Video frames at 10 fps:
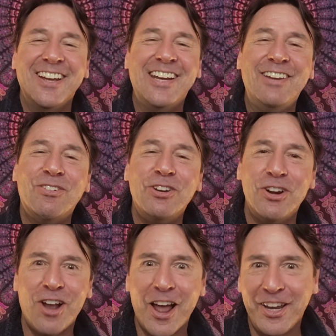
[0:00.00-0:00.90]
And even when
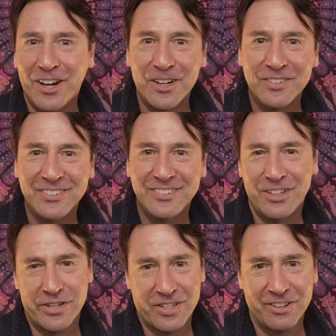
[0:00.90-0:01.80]
you're not here,
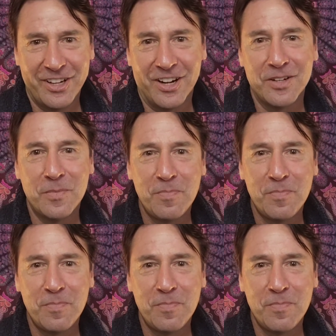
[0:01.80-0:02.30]
you're still here.